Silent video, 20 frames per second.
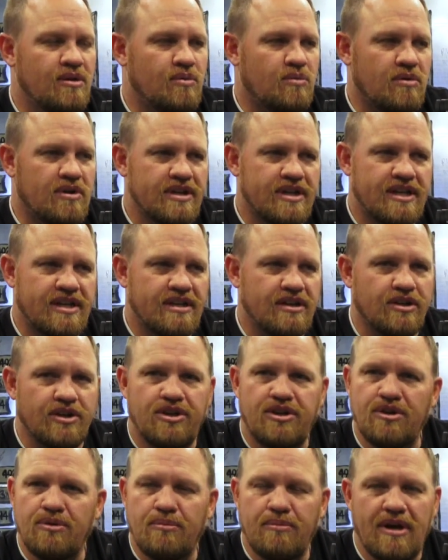one kill,
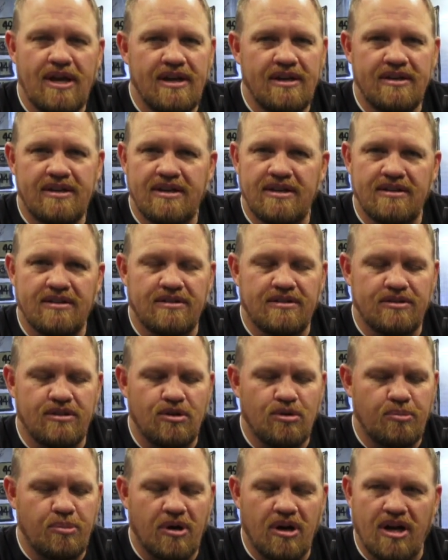humane kill,
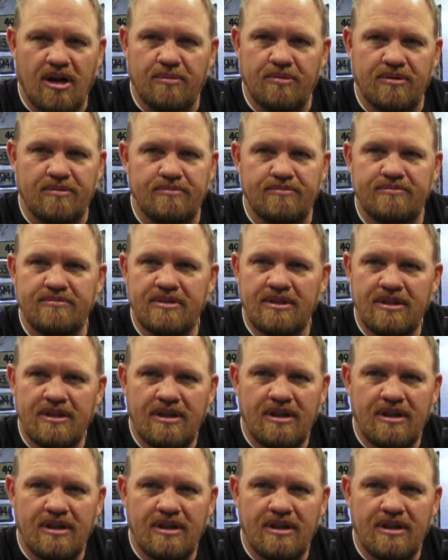no problem.